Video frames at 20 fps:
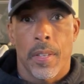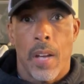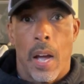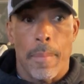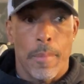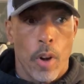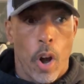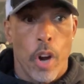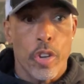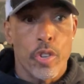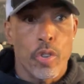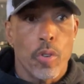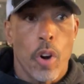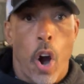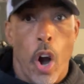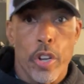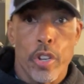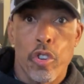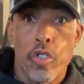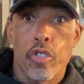I mean,
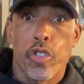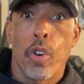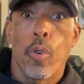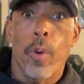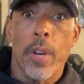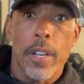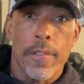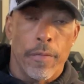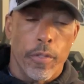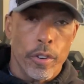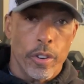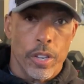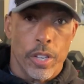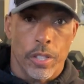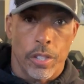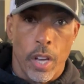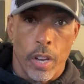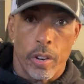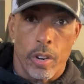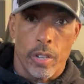are you doing for your
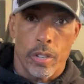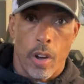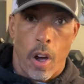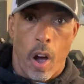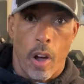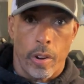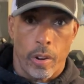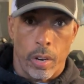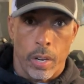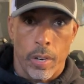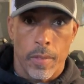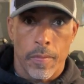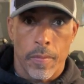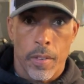son or daughter?